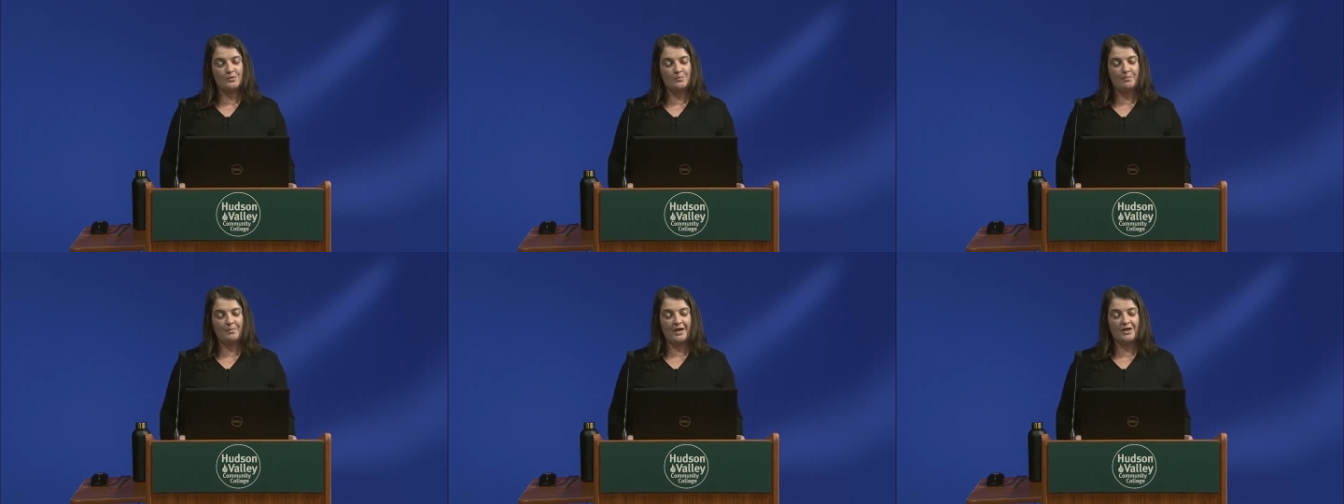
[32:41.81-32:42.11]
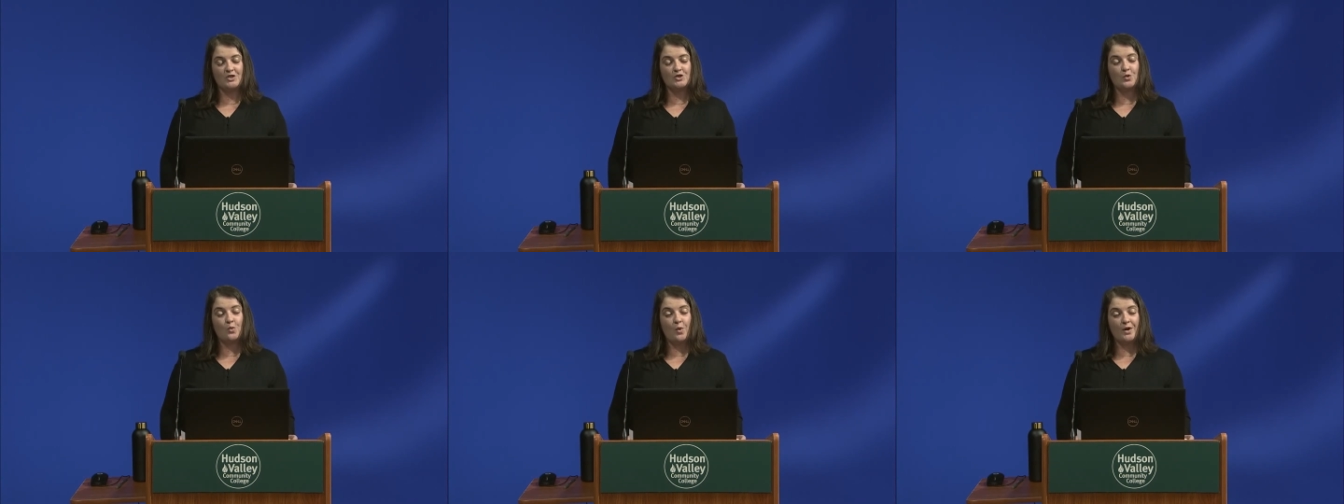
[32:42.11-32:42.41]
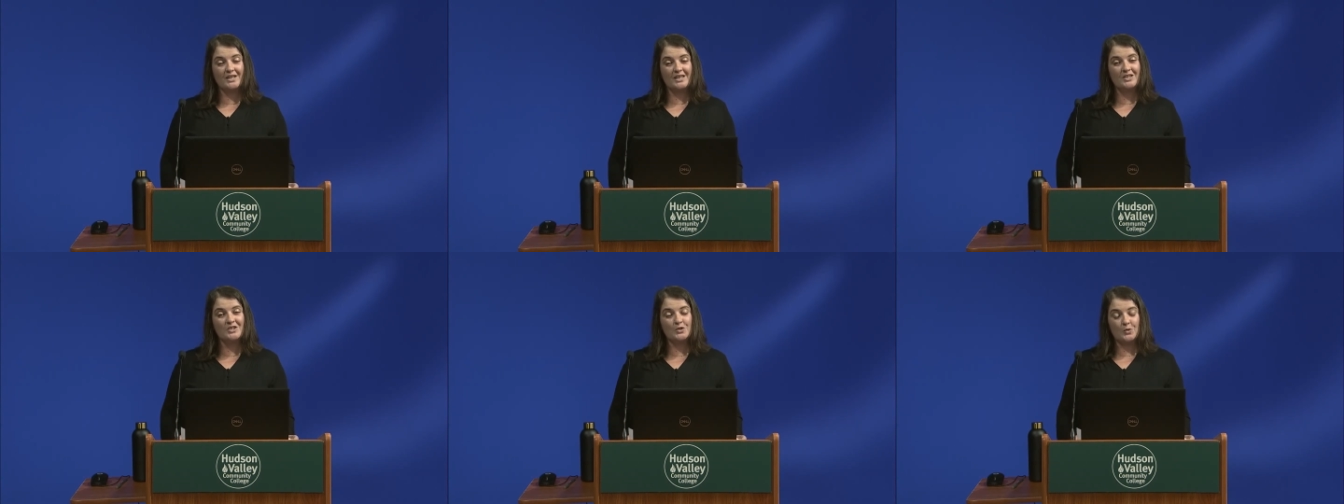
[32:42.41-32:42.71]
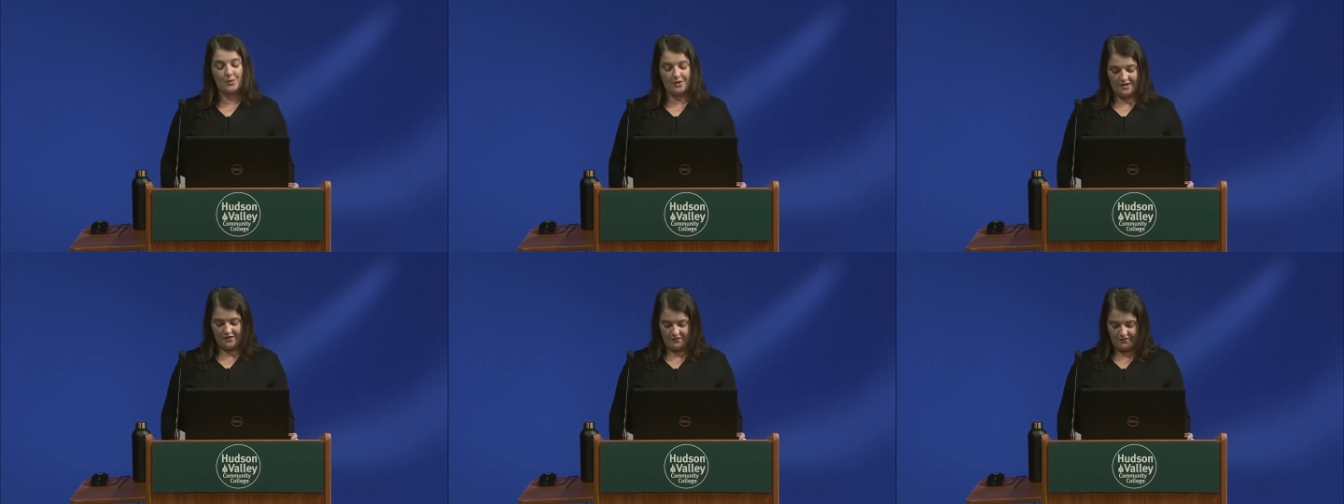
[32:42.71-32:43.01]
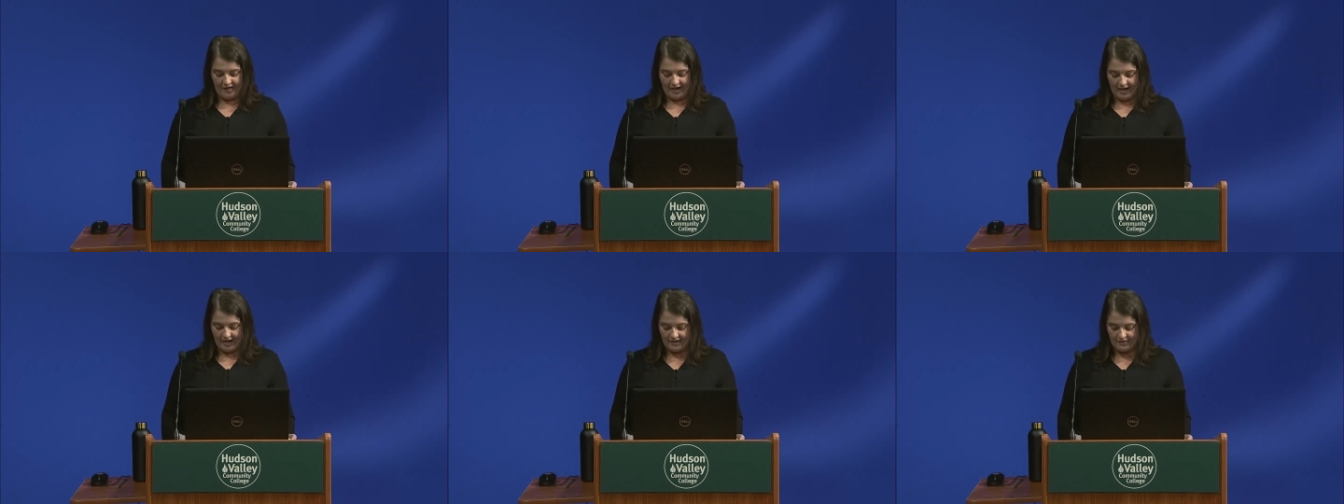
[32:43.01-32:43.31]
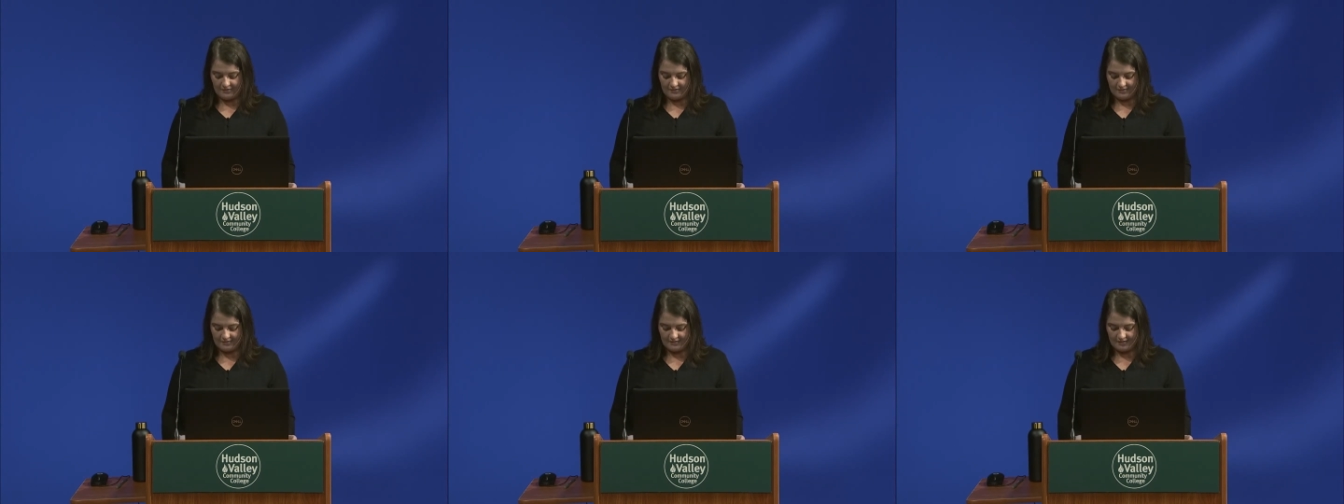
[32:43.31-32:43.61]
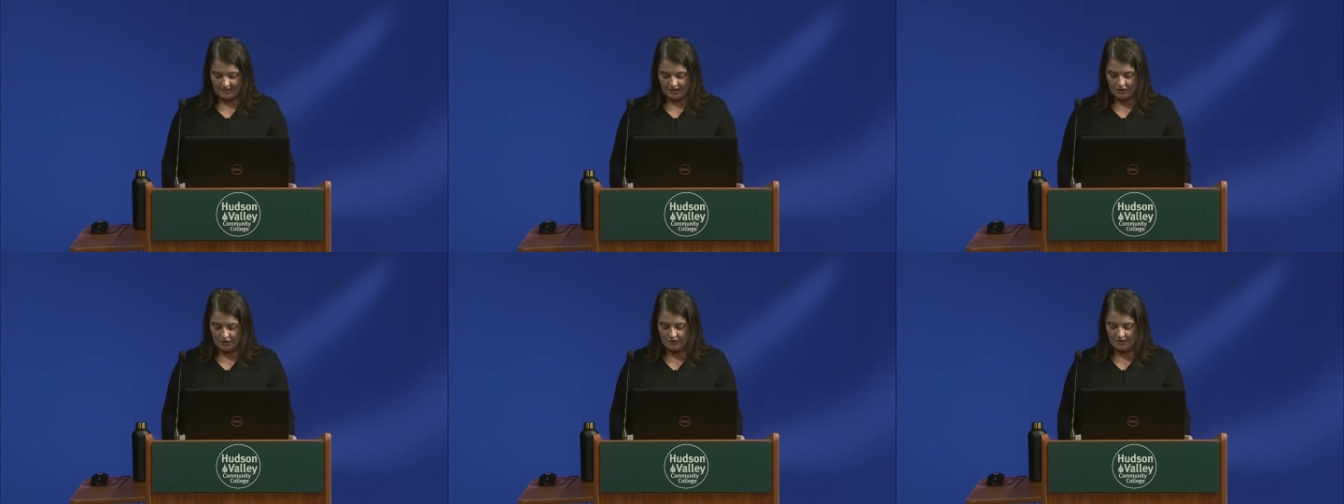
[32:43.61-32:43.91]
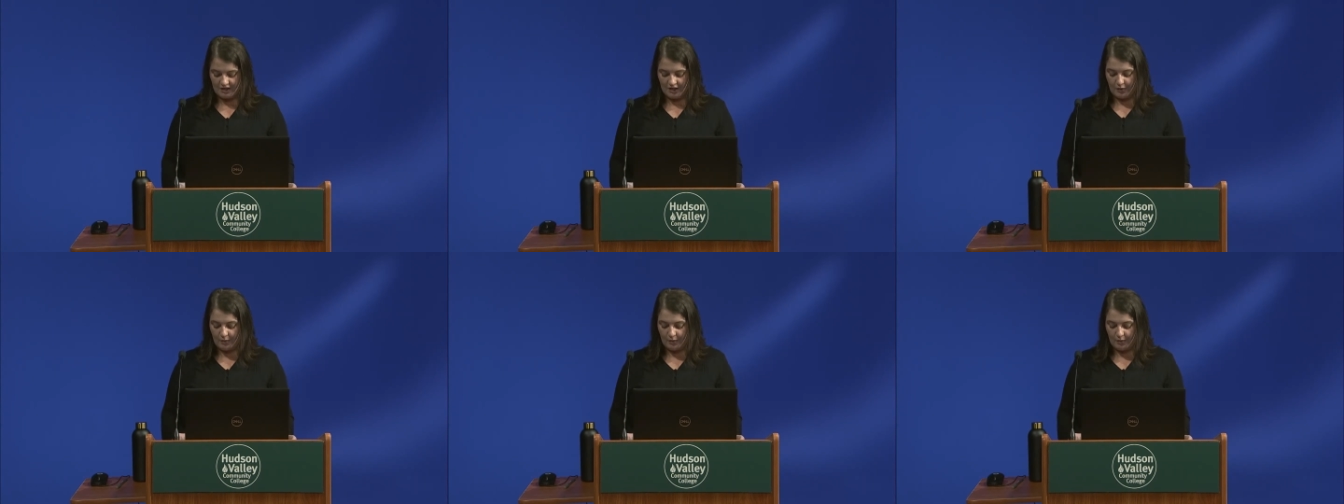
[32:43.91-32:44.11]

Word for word: by 2025 using